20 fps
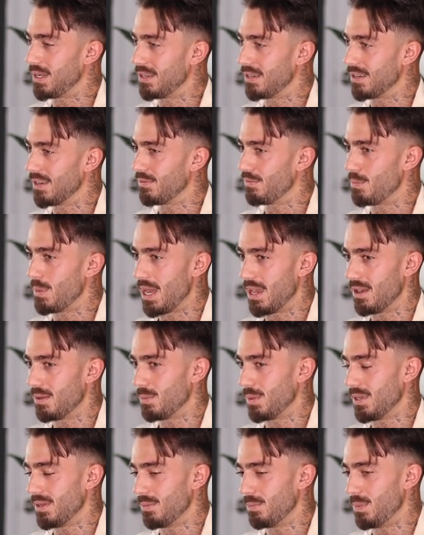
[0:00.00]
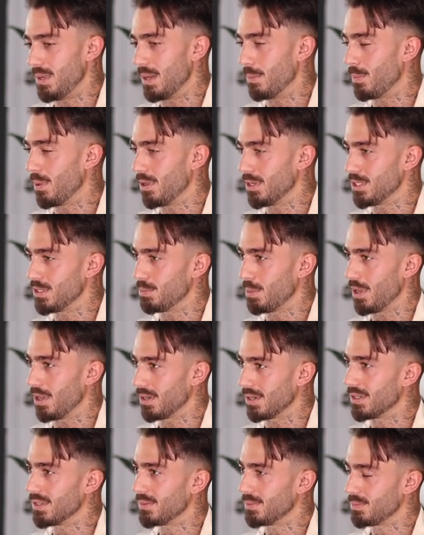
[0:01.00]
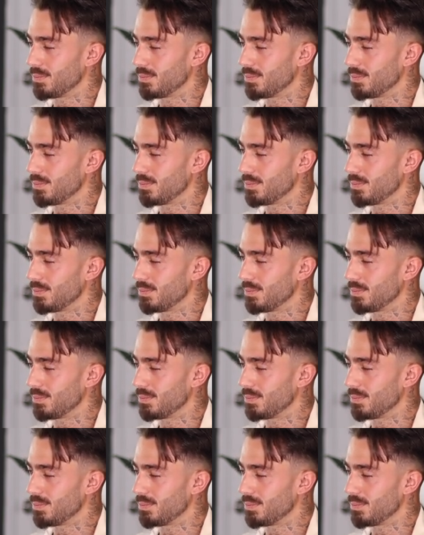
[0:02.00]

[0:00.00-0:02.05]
to have met him and be a part of Spark.